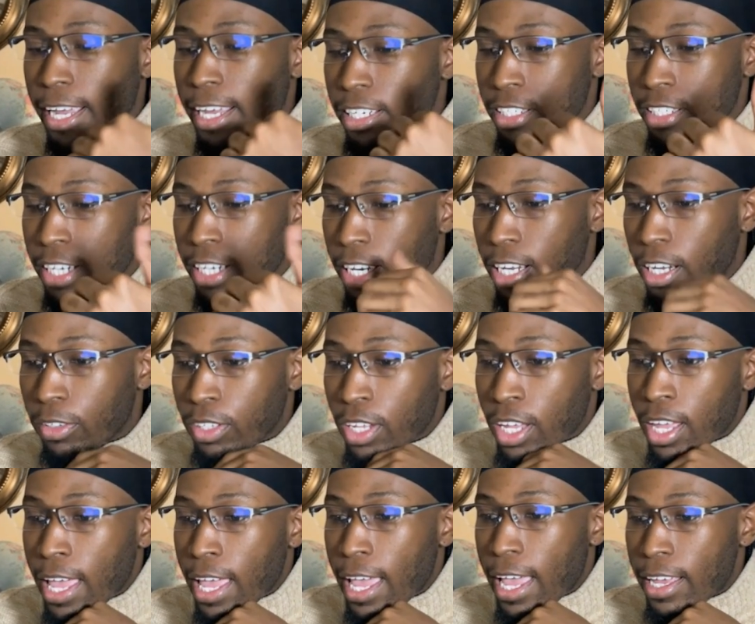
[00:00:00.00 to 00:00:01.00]
and checkout,
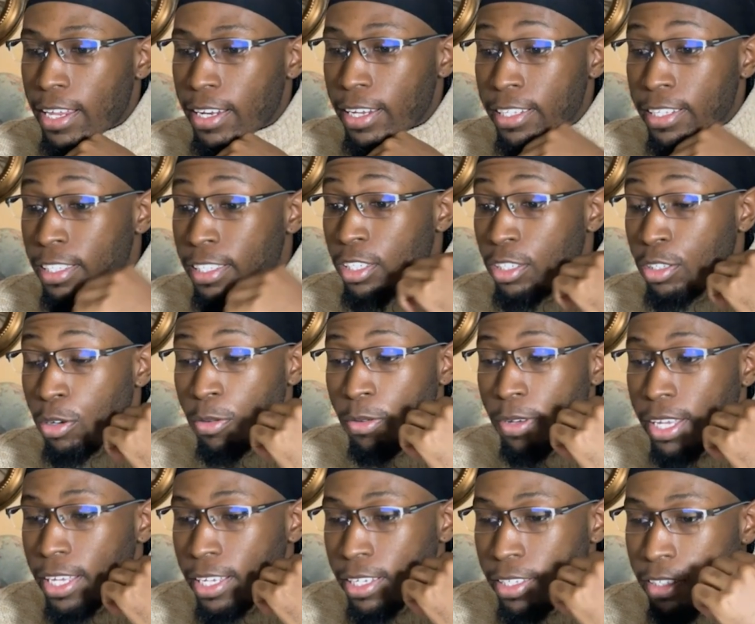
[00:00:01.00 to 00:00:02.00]
and it's
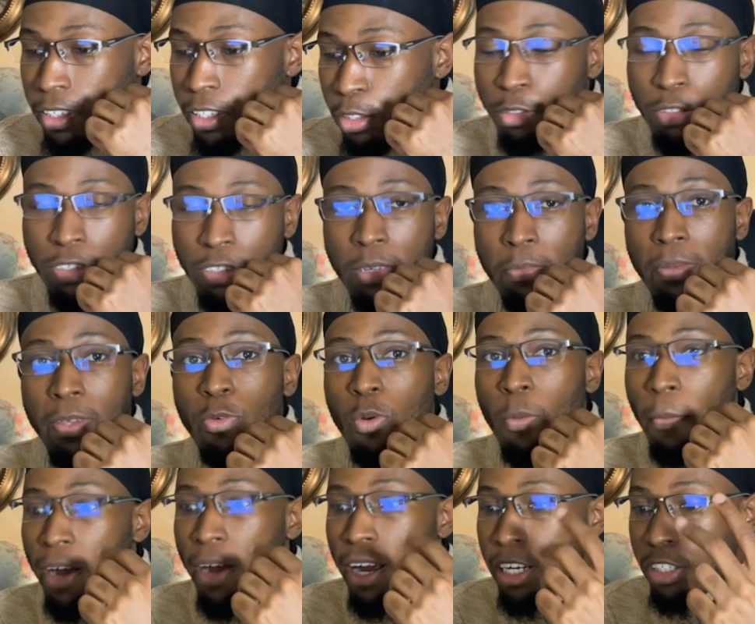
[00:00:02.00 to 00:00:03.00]
so easy to simply
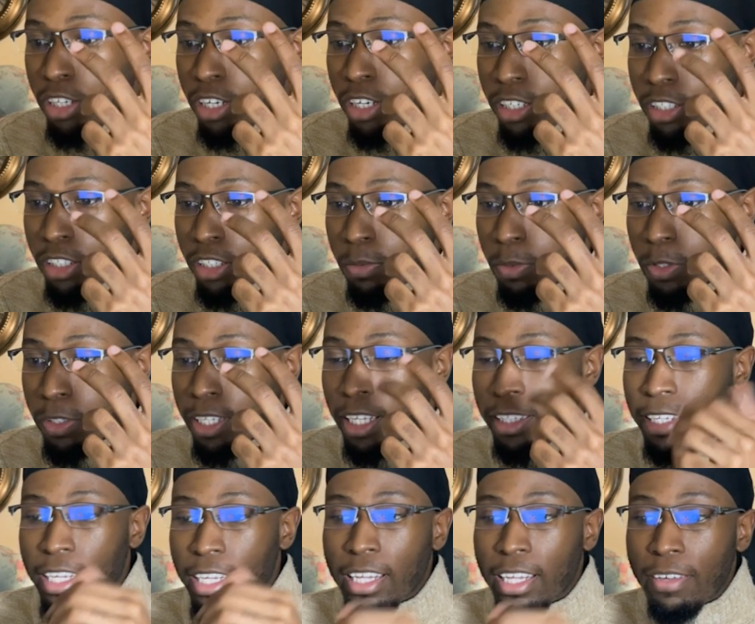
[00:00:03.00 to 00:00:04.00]
remind your customer
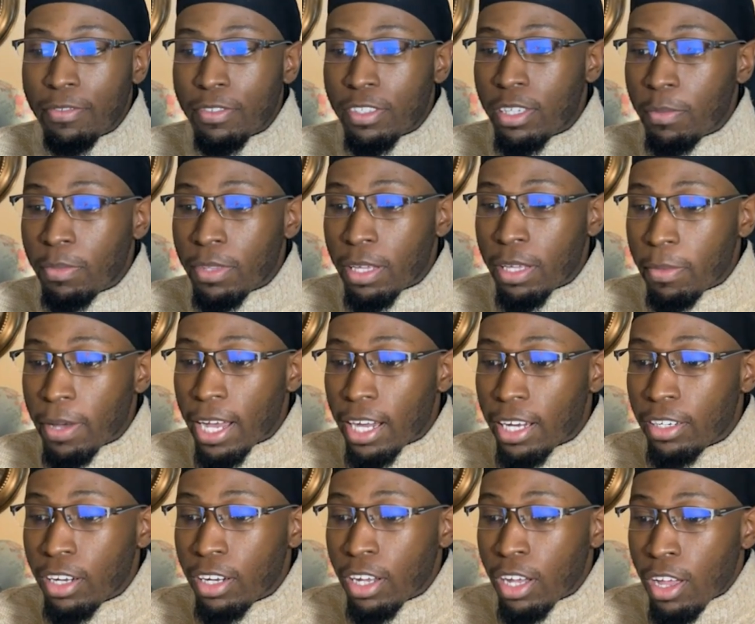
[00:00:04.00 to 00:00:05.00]
that they left something
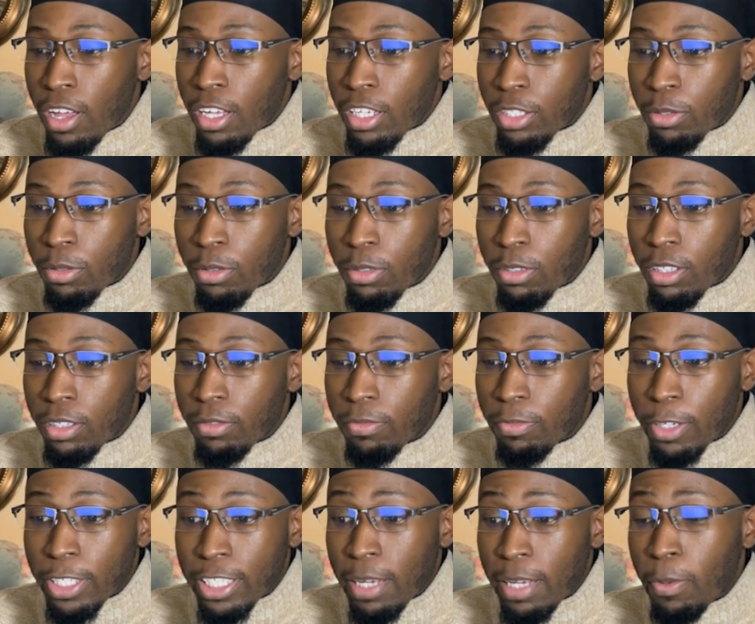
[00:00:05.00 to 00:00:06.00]
behind. So
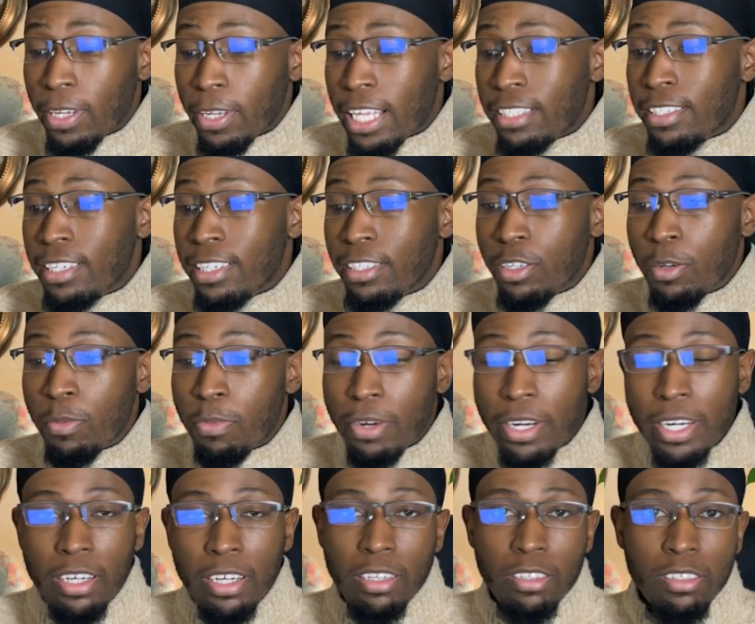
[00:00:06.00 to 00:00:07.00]
for example, let's say
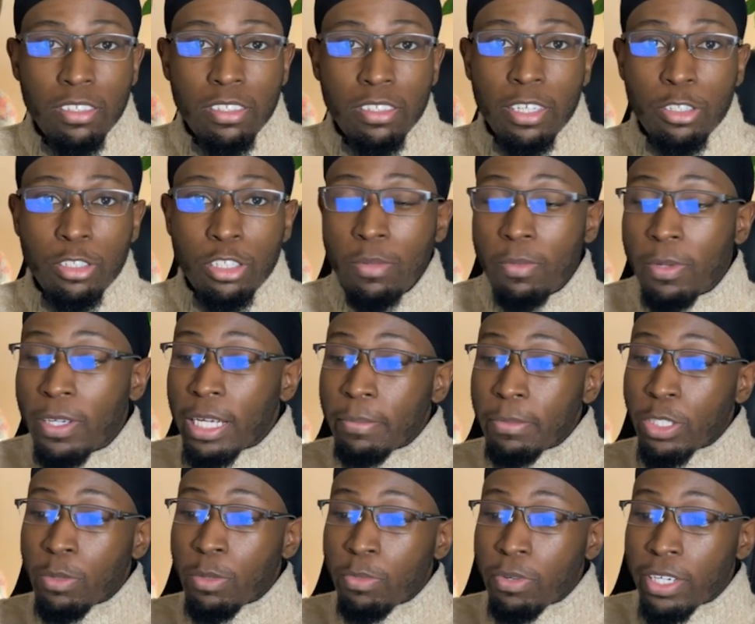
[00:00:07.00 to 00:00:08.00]
Sabrina, there's someone
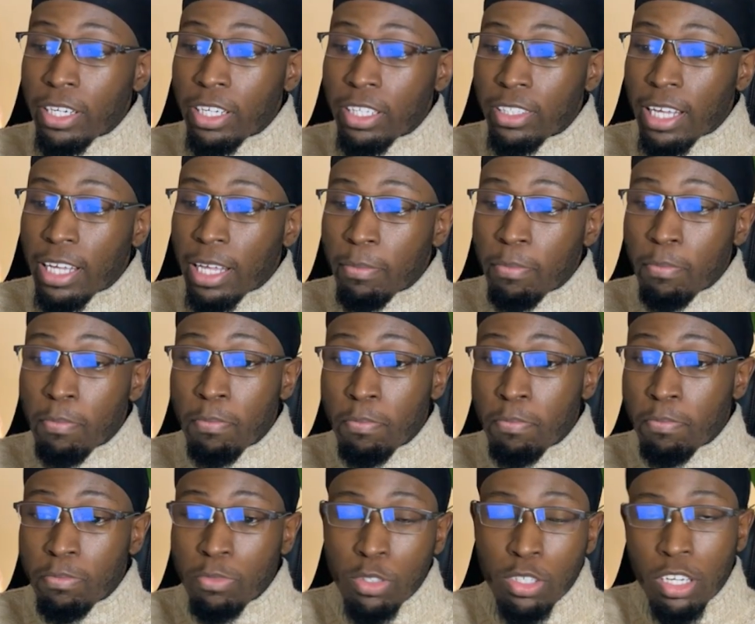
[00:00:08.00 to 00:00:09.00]
named Sabrina that
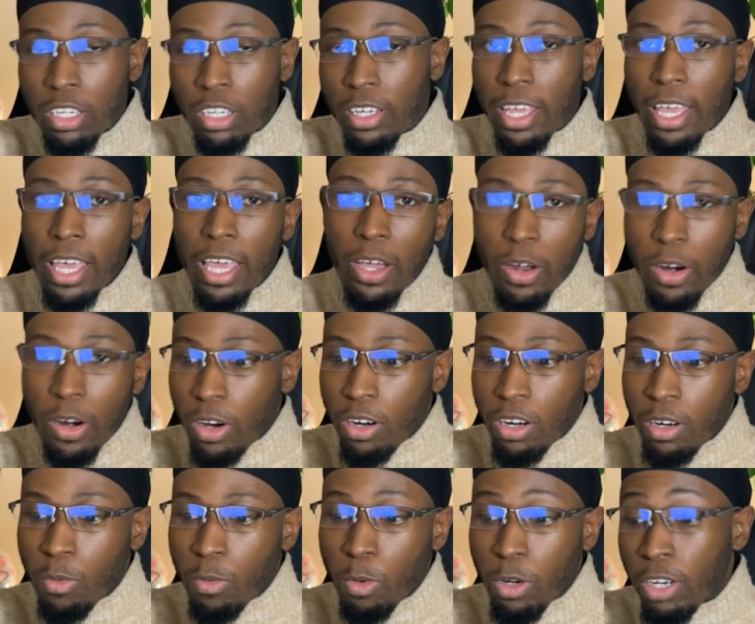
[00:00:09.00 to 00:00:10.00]
took
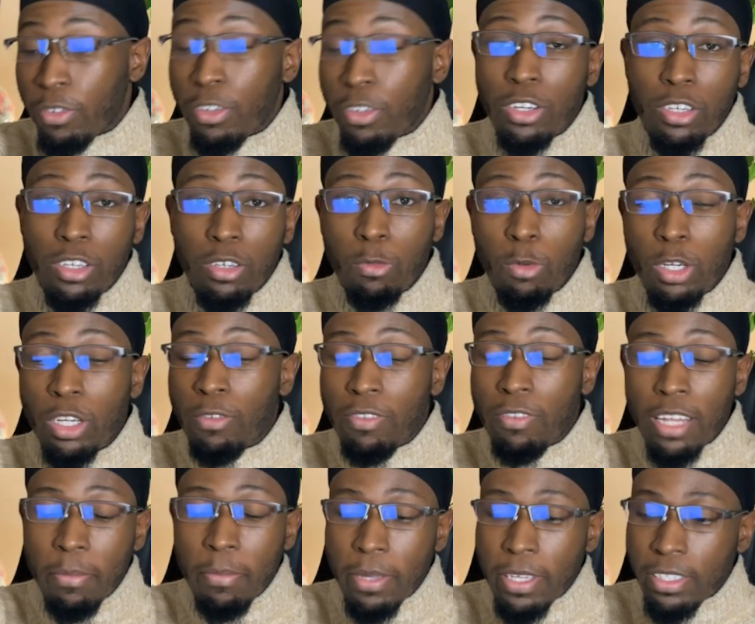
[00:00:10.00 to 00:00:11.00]
one of
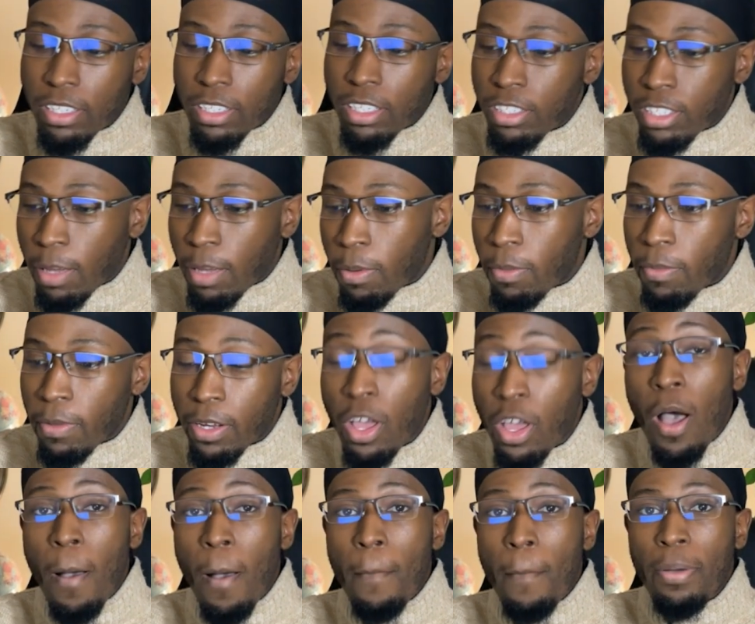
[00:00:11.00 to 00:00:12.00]
Lemme's supplement,
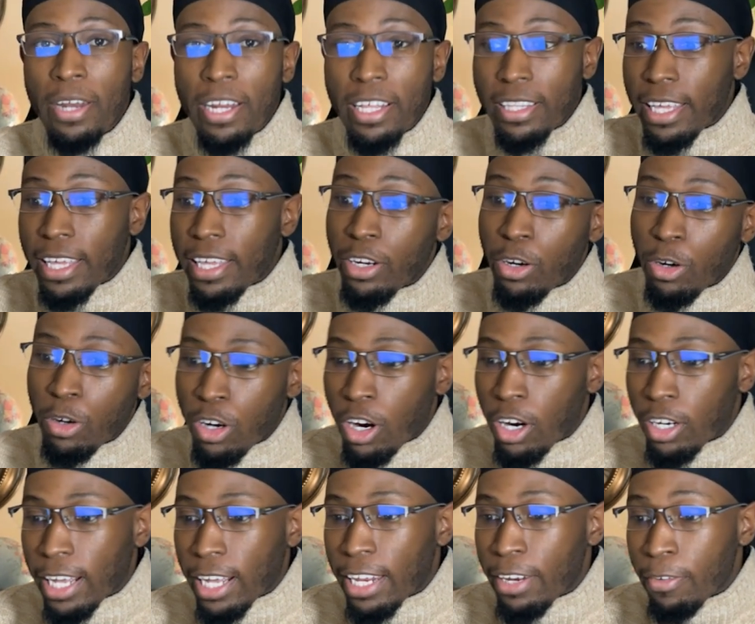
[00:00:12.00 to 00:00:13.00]
put it in her
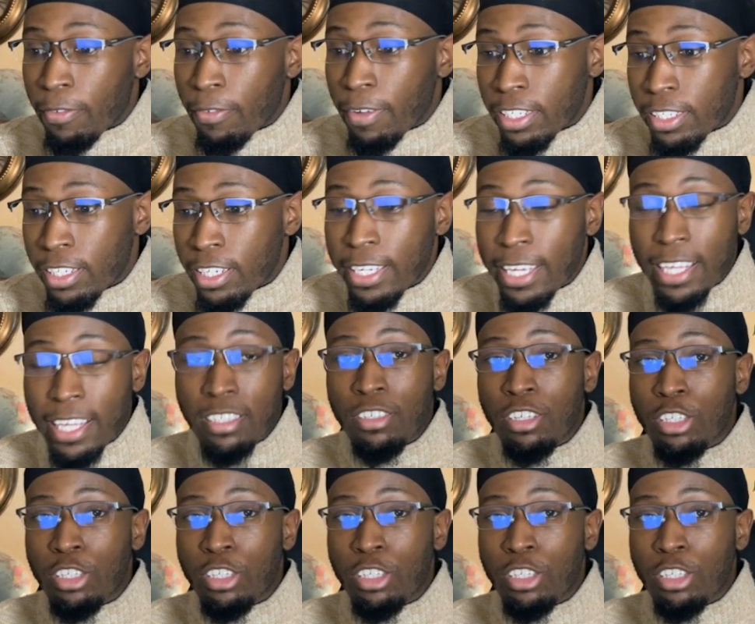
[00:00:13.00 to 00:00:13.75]
cart, and eventually gets